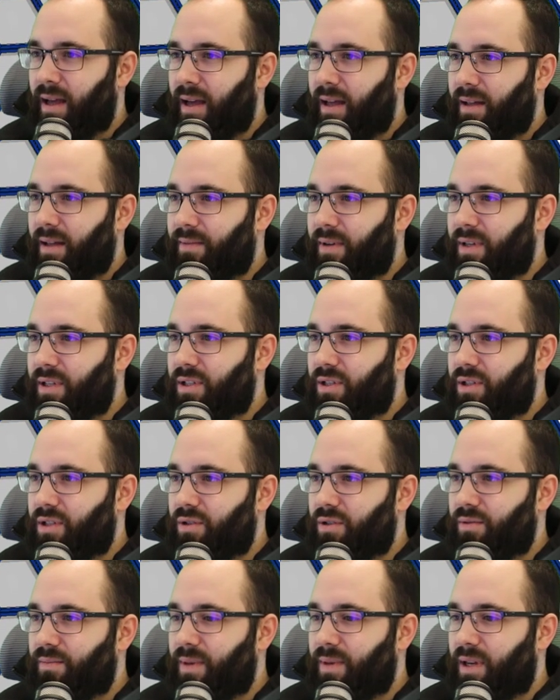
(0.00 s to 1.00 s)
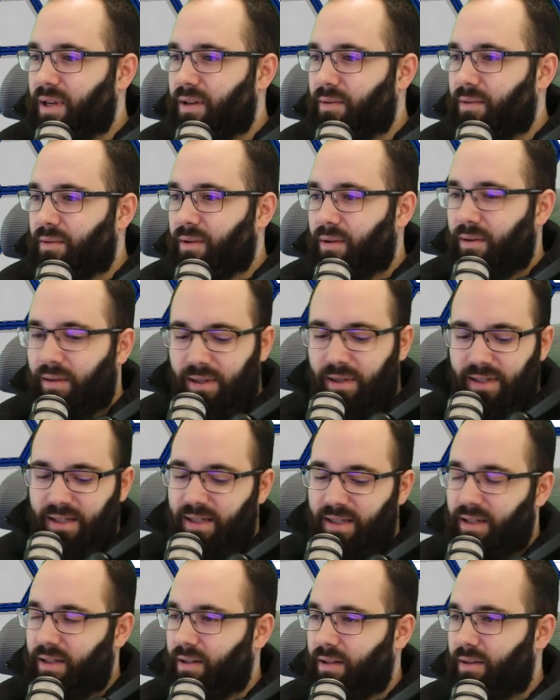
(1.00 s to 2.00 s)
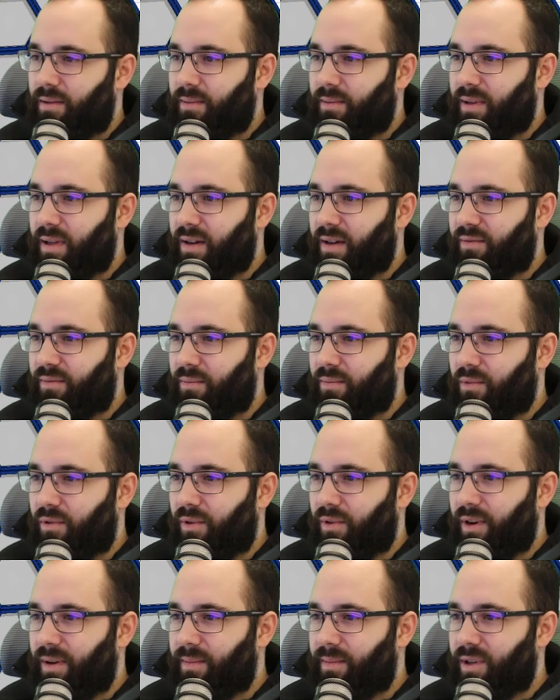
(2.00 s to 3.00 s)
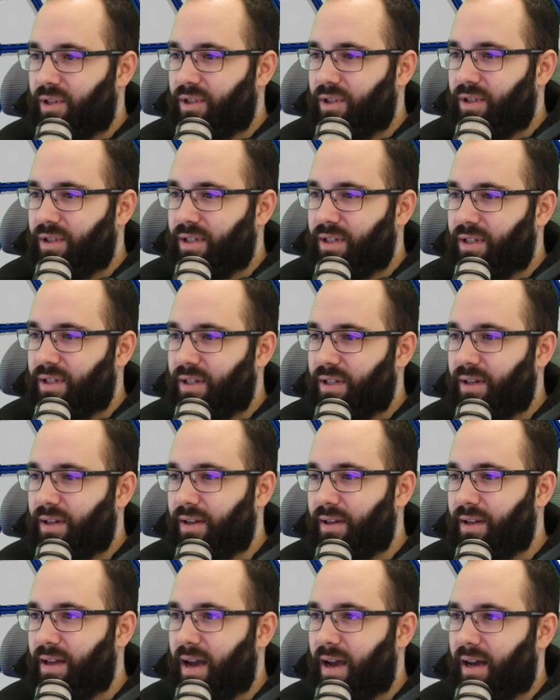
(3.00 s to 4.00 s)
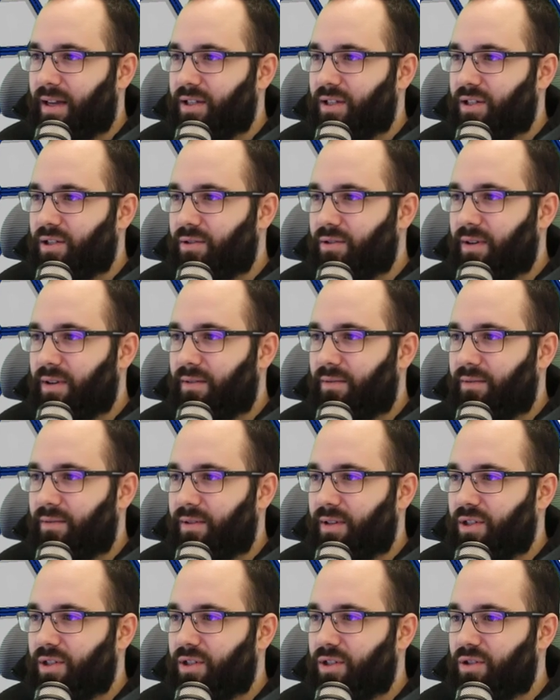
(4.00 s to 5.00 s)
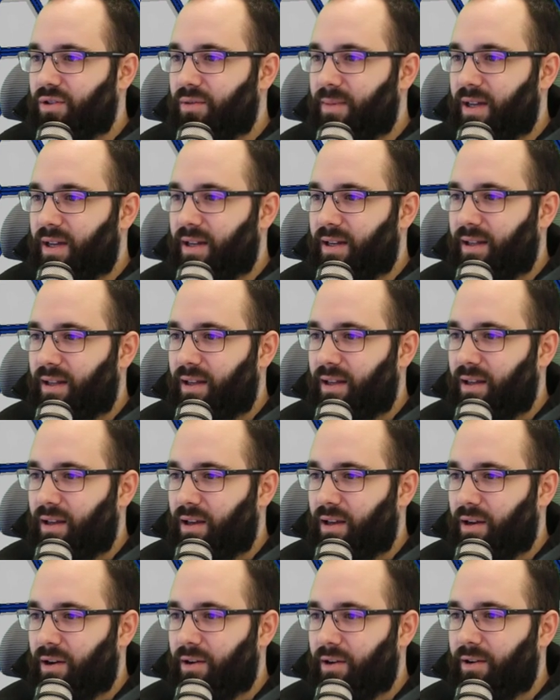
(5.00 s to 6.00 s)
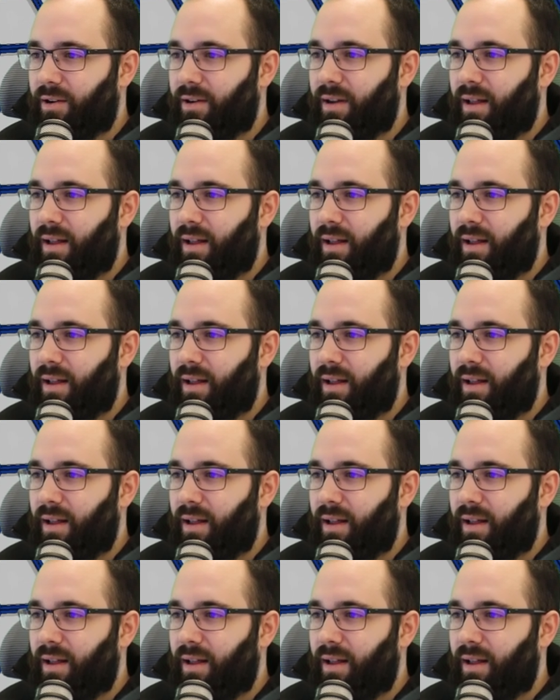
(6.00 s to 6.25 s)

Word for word: if I zoom in, or let's see, we have more images. Yeah, so if we zoom in here,